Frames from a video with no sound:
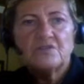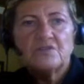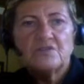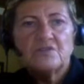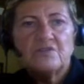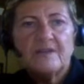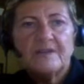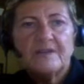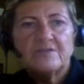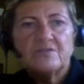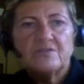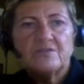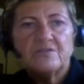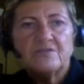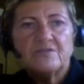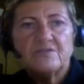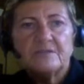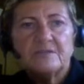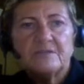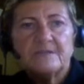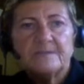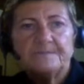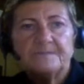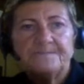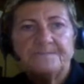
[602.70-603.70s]

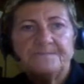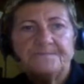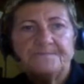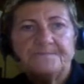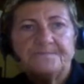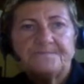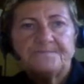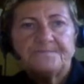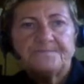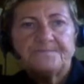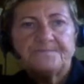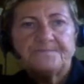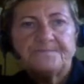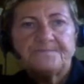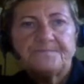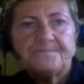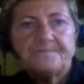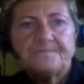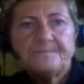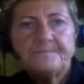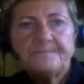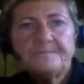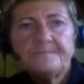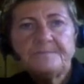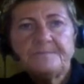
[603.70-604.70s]
gradually.
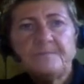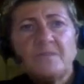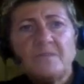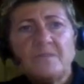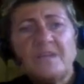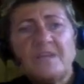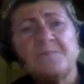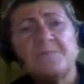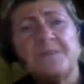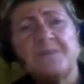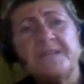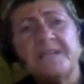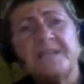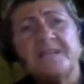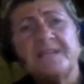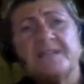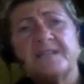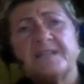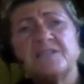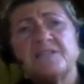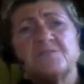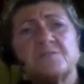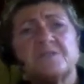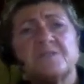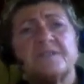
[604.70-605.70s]
It begins
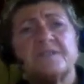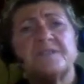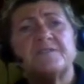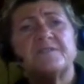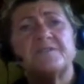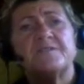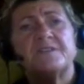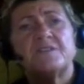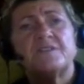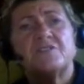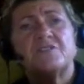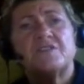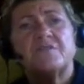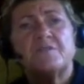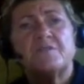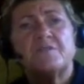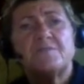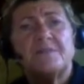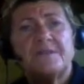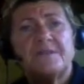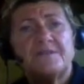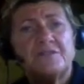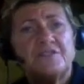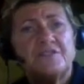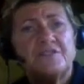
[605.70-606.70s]
with an invasion of a
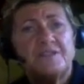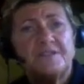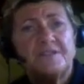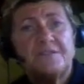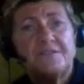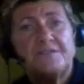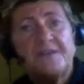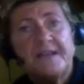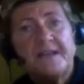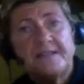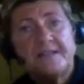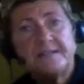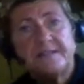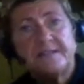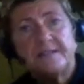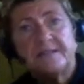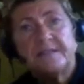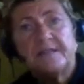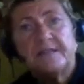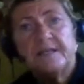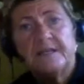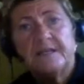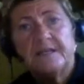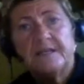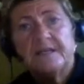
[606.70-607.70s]
pathogenic factor,
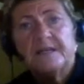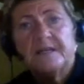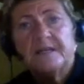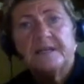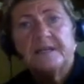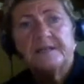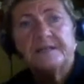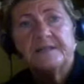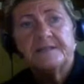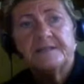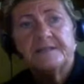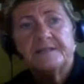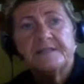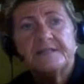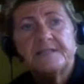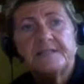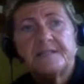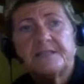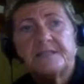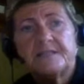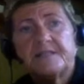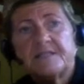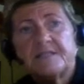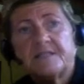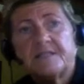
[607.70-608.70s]
and at this
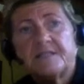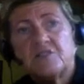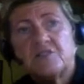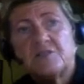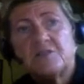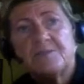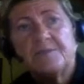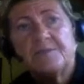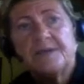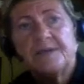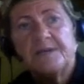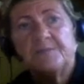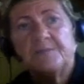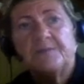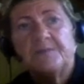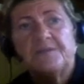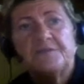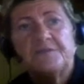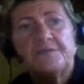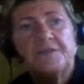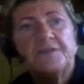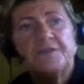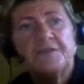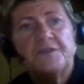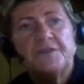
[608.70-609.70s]
stage there may be
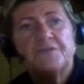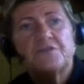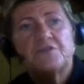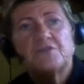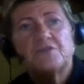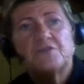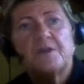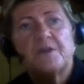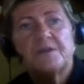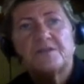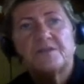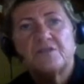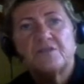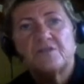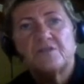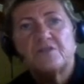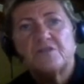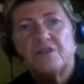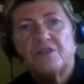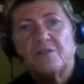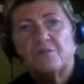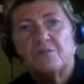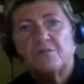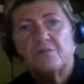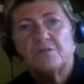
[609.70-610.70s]
fever, sweats, or
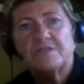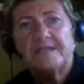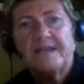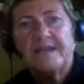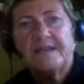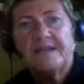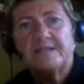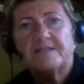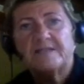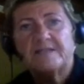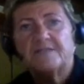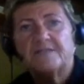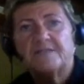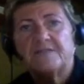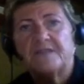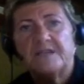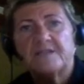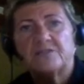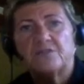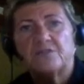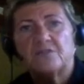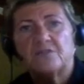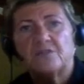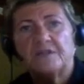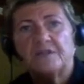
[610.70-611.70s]
general signs of an
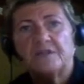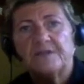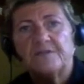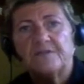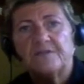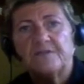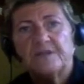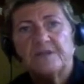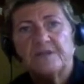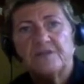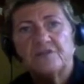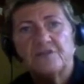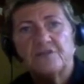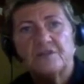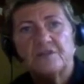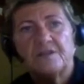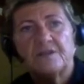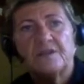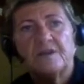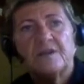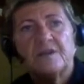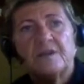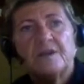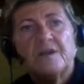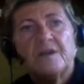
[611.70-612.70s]
external invasion,
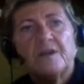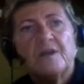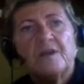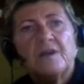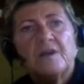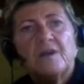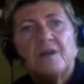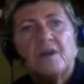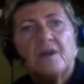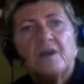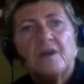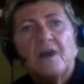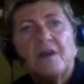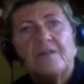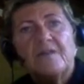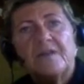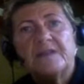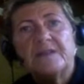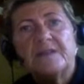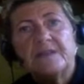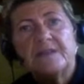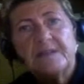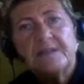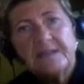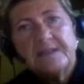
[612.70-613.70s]
and then
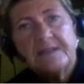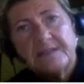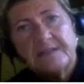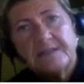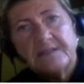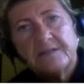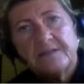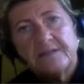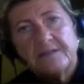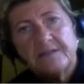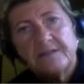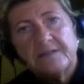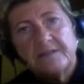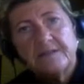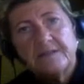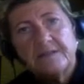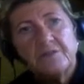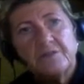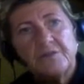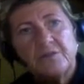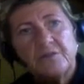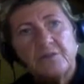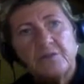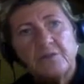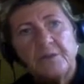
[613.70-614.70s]
later
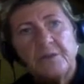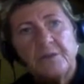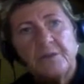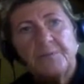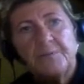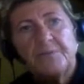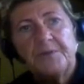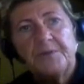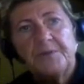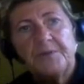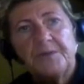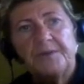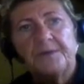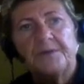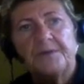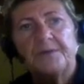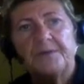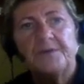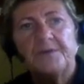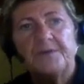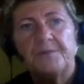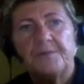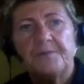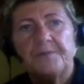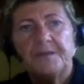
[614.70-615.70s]
there'll appear
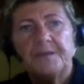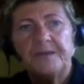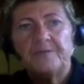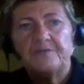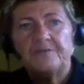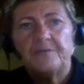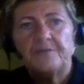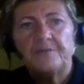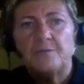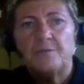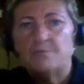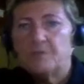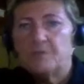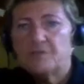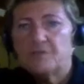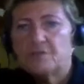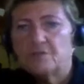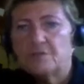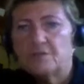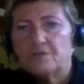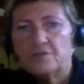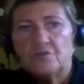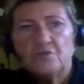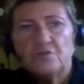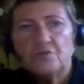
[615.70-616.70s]
the painful muscles and